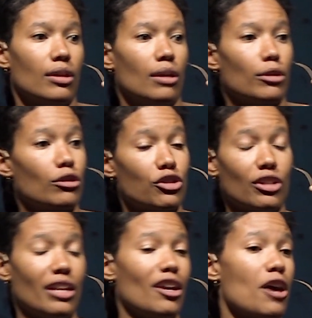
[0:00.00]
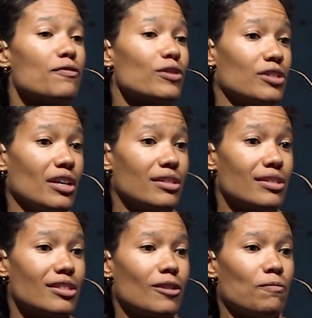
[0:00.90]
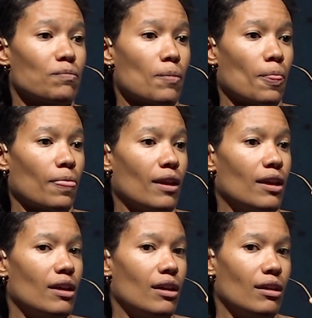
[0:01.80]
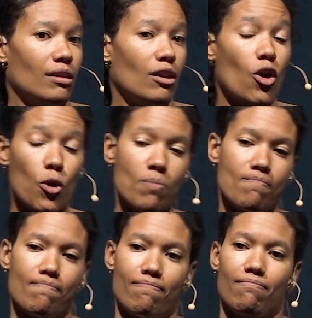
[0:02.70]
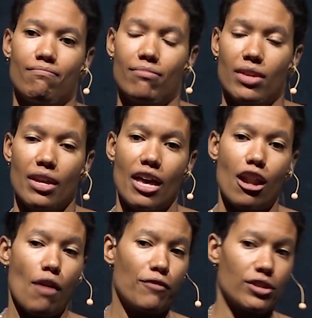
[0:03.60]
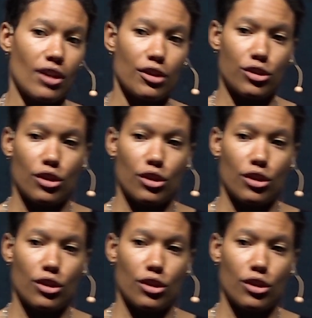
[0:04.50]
But Christianity offers us hope. It offers us